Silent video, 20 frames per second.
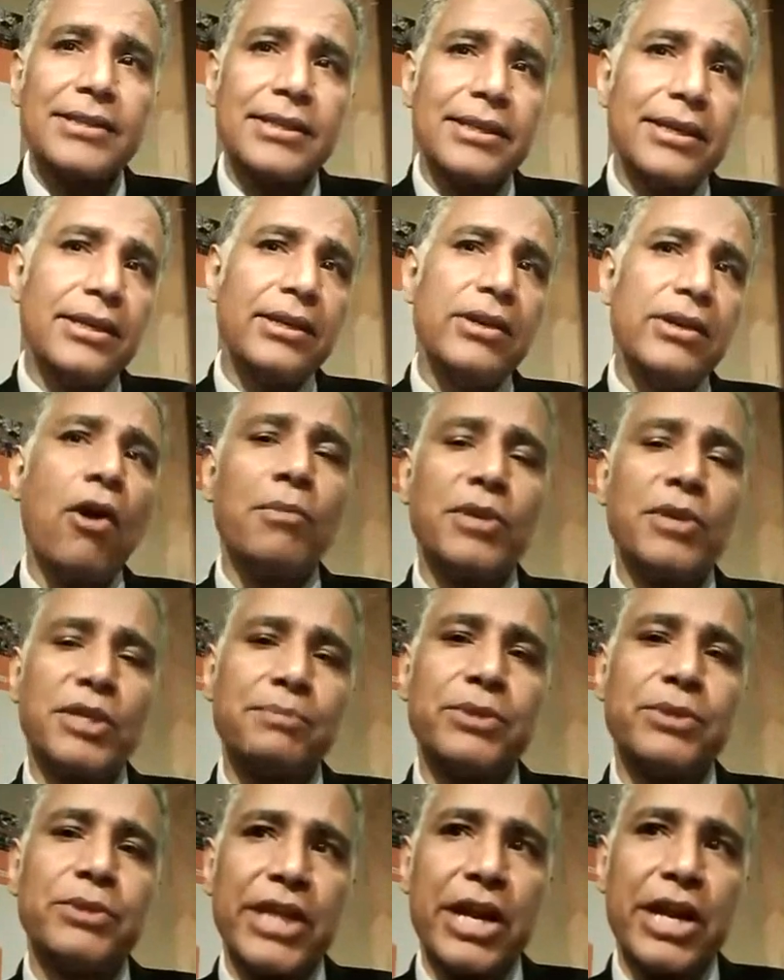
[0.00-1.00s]
has
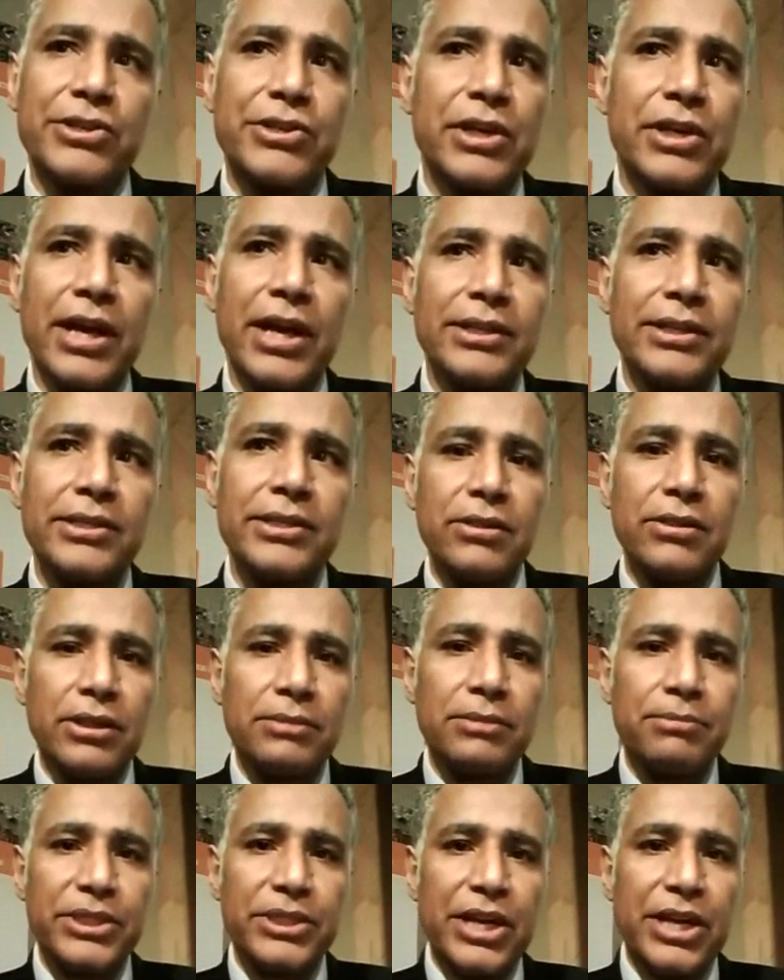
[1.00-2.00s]
enormous potential, and it's
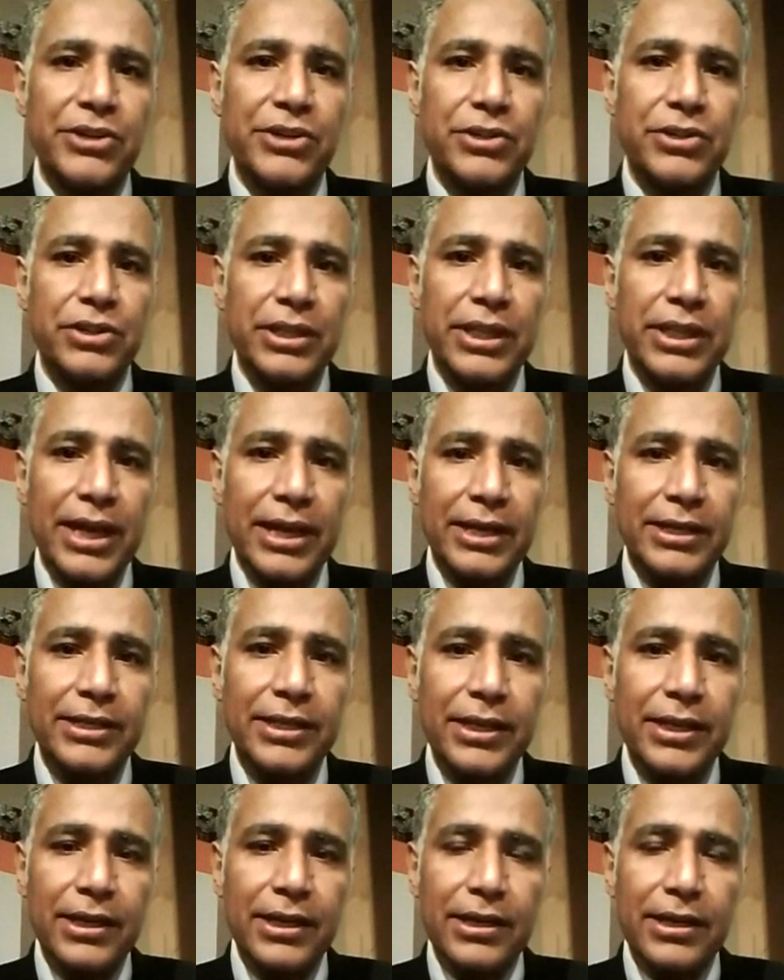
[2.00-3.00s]
not potential
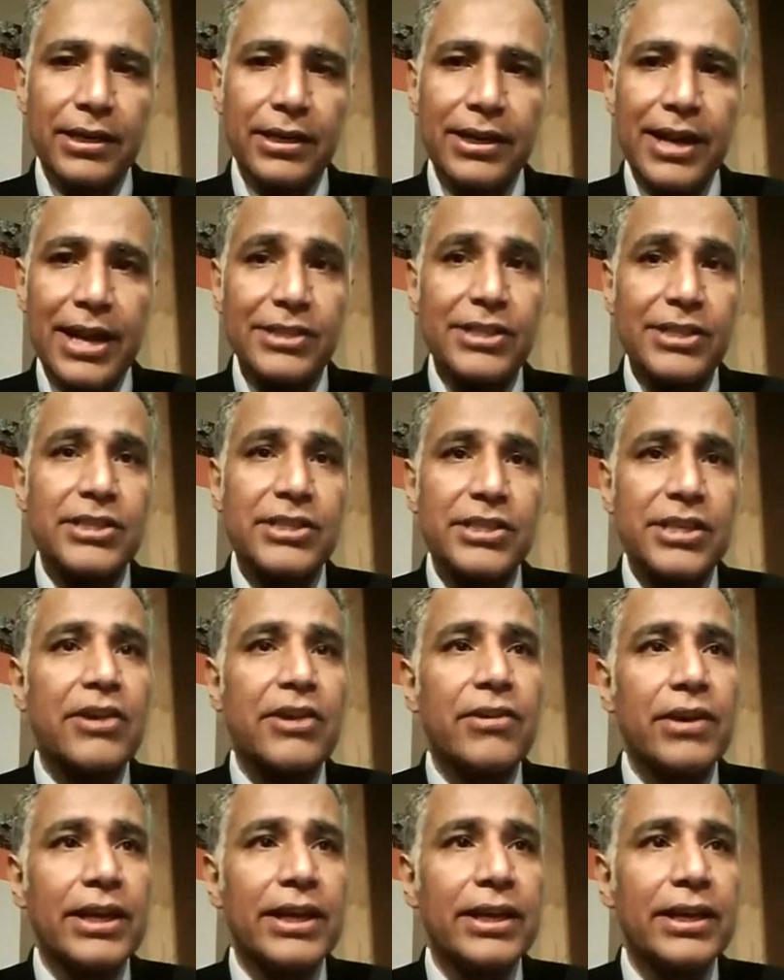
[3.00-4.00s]
that
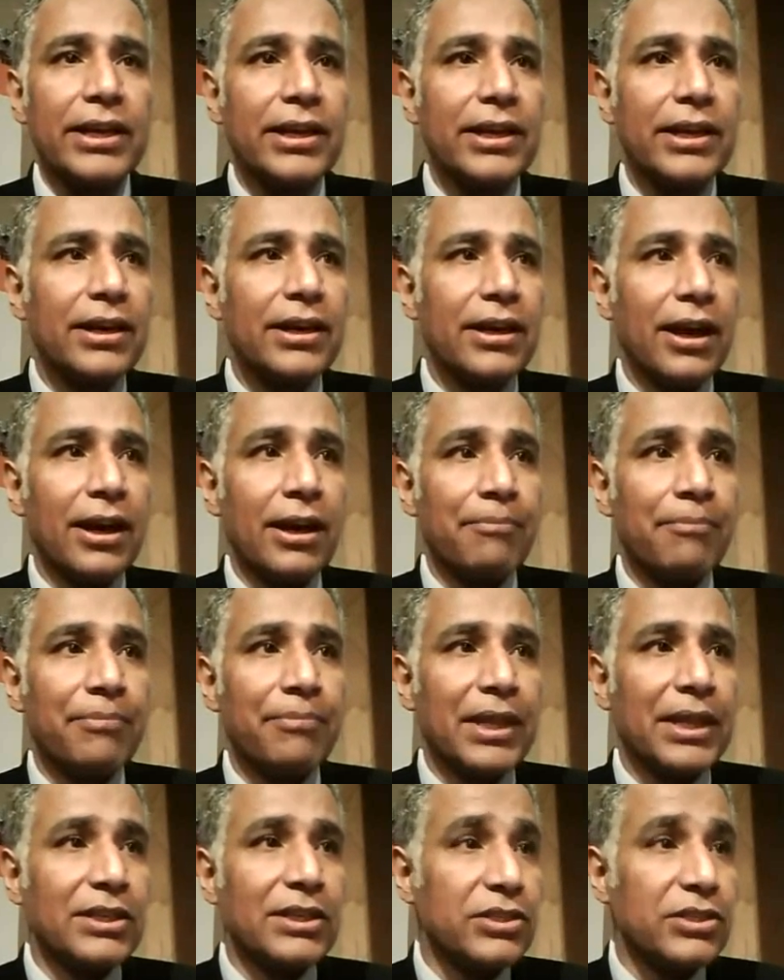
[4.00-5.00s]
necessarily
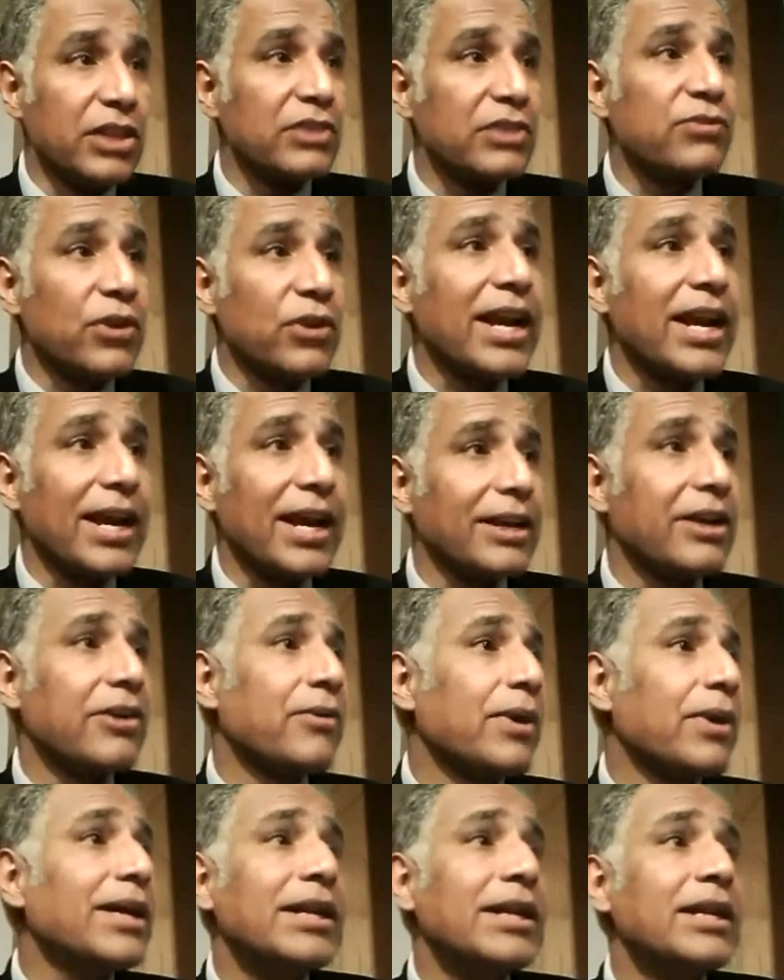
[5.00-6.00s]
is just for
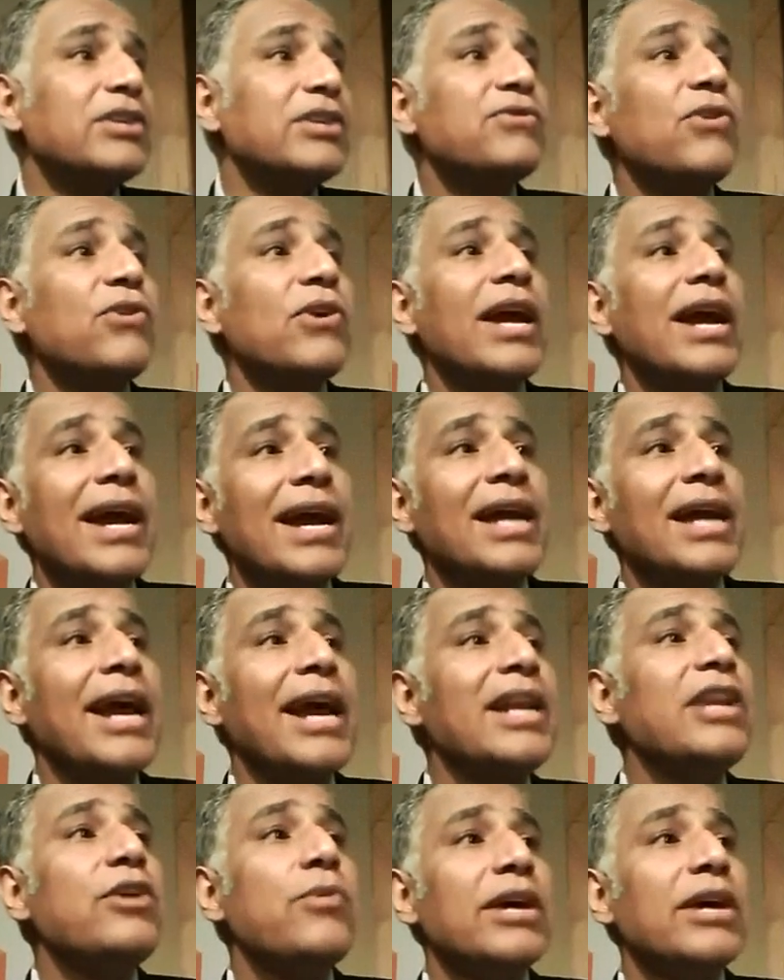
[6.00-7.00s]
Kenya, right? It is for
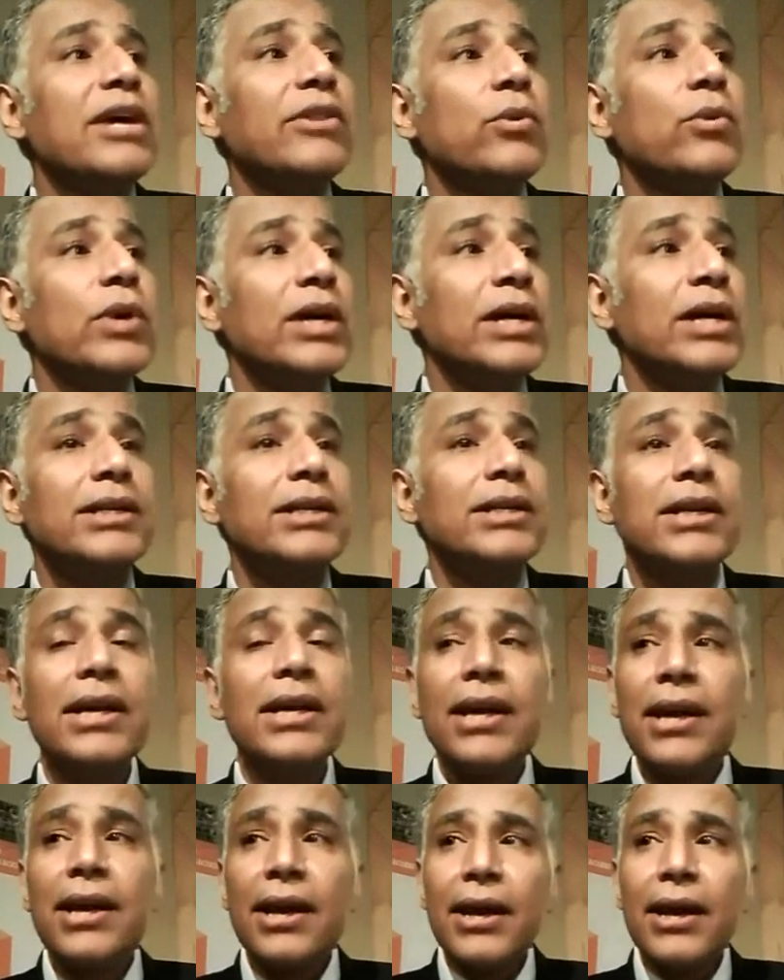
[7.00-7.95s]
anywhere in the world.